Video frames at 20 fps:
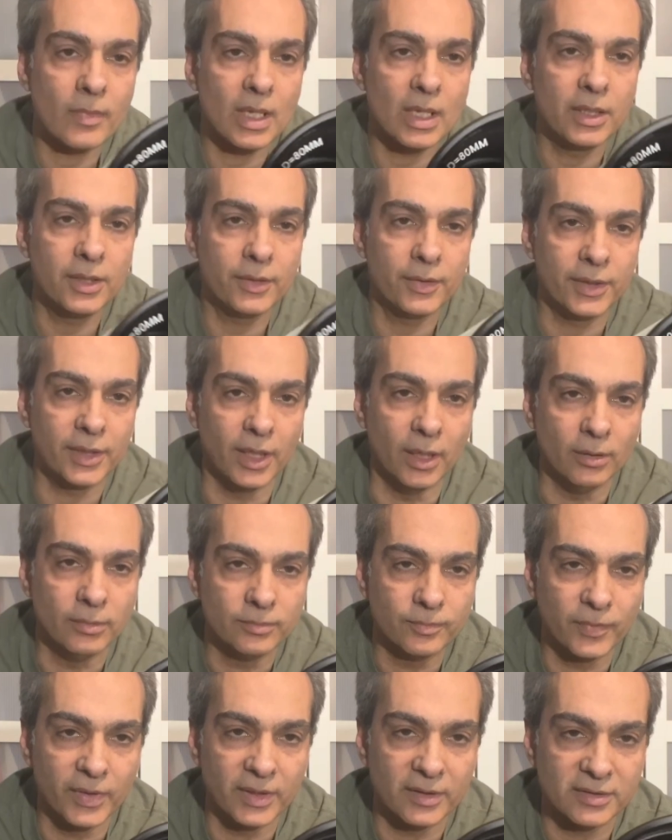Here you go.
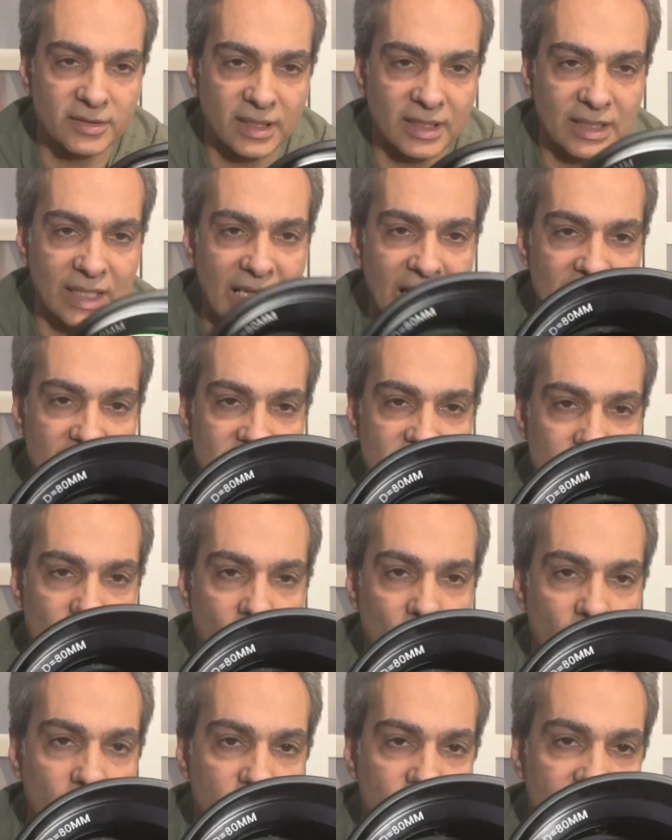There's the glass.
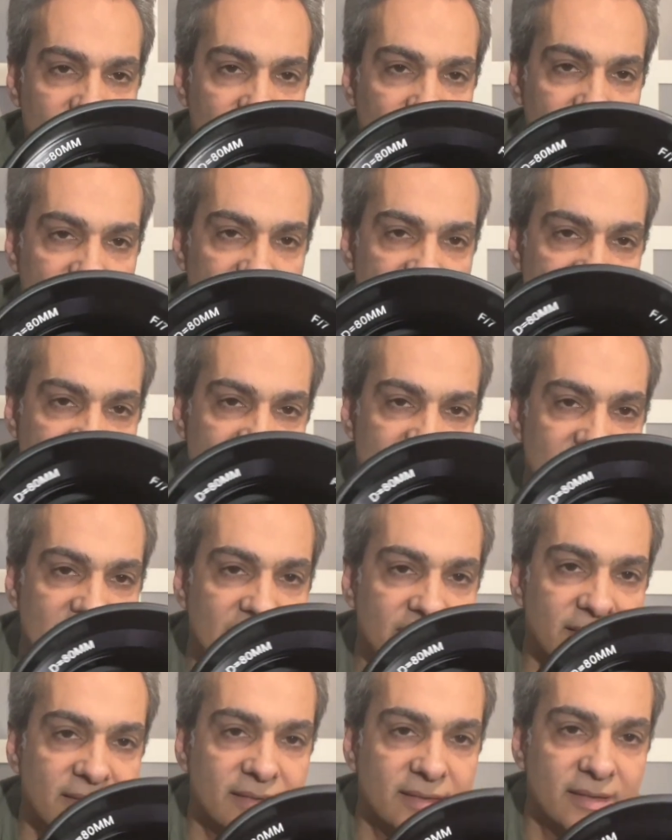Hopefully you can see
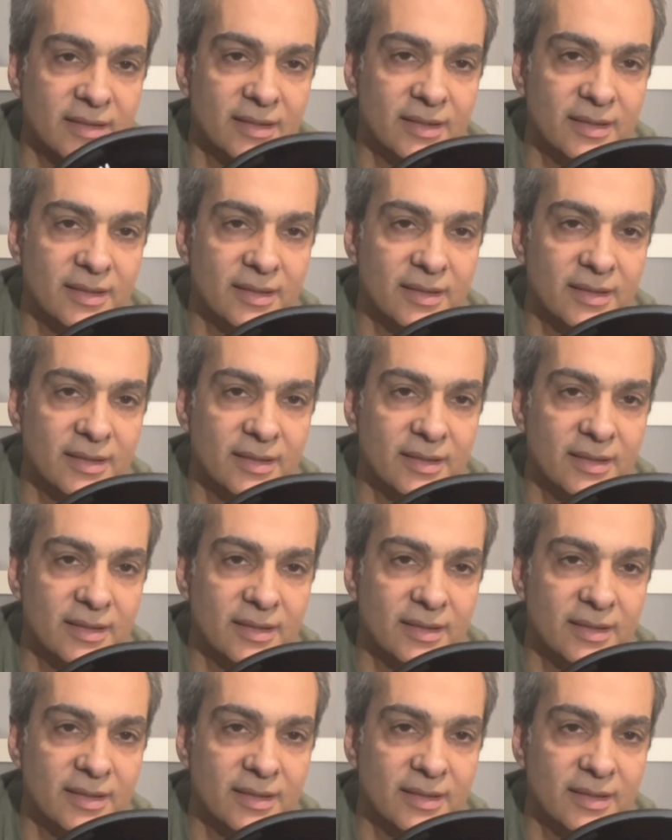it.